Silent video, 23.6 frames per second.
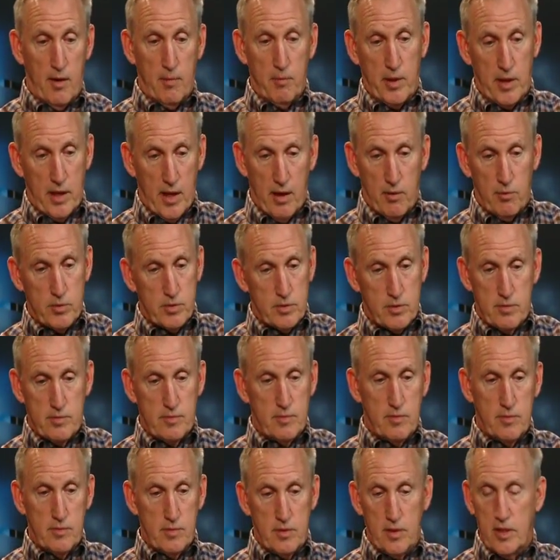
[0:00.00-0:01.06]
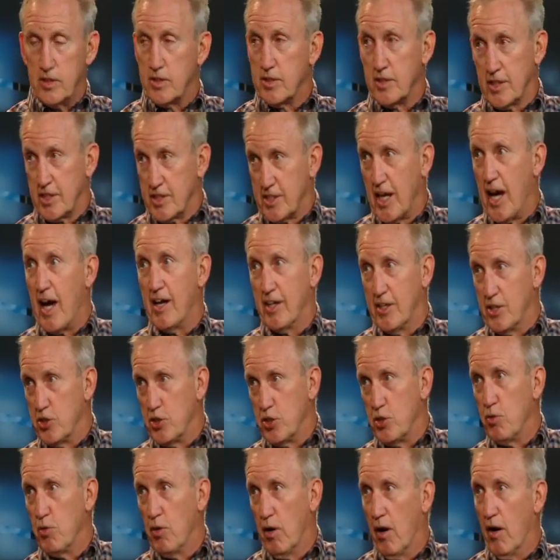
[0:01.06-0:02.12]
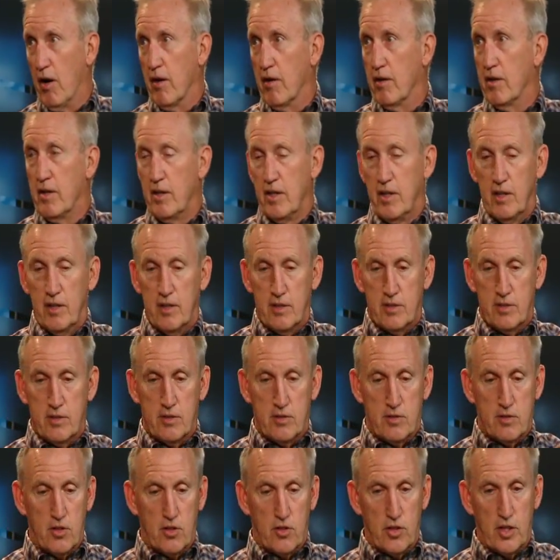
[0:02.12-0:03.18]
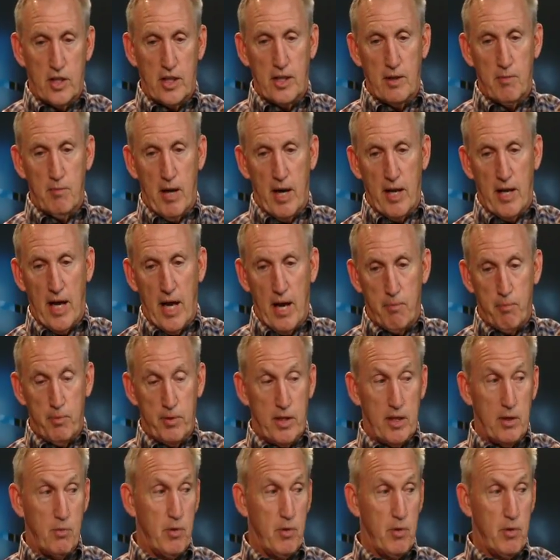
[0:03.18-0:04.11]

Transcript: I mean, I was as excited as you are to, to think it might happen.